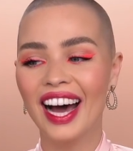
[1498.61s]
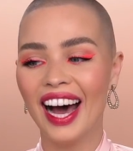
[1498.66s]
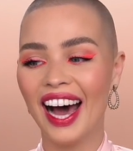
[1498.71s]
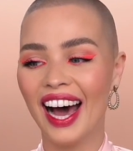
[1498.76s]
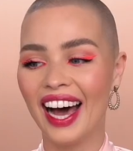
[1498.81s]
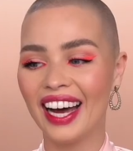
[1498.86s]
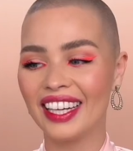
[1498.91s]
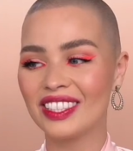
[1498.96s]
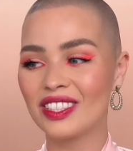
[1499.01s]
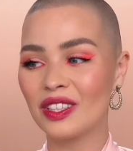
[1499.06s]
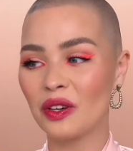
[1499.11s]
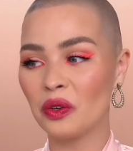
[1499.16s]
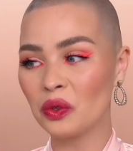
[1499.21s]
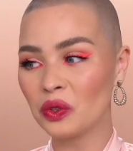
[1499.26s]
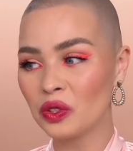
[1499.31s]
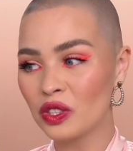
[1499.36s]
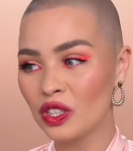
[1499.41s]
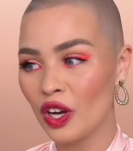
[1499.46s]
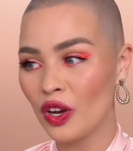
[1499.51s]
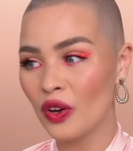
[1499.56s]
And
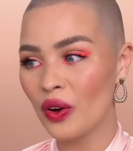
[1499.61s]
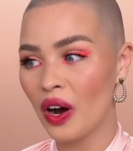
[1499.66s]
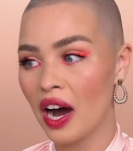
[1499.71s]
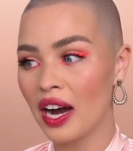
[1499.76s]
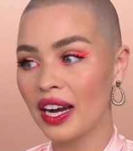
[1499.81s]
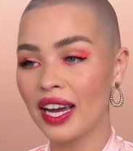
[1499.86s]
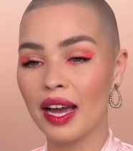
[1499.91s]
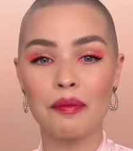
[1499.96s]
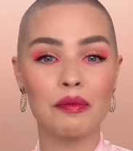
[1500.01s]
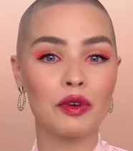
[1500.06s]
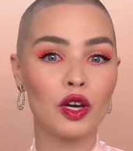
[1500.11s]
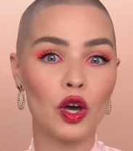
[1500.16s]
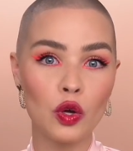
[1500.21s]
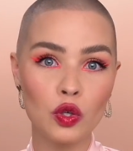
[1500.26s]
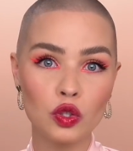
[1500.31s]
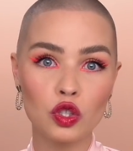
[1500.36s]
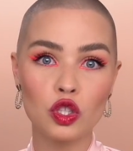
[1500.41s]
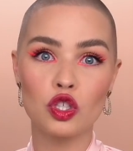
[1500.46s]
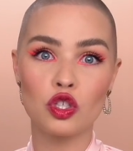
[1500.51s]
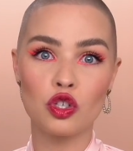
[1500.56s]
also, I am
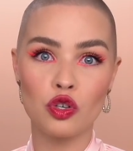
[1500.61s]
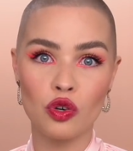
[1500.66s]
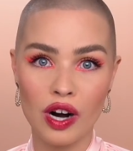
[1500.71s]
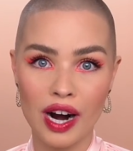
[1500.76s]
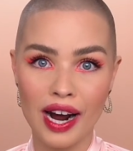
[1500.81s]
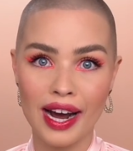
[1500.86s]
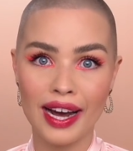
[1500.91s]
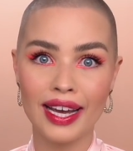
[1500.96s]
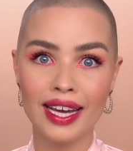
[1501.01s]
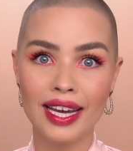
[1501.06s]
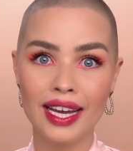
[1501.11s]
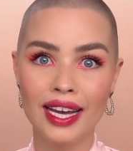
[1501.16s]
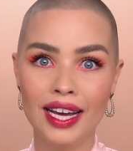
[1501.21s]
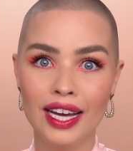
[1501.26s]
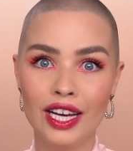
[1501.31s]
going to try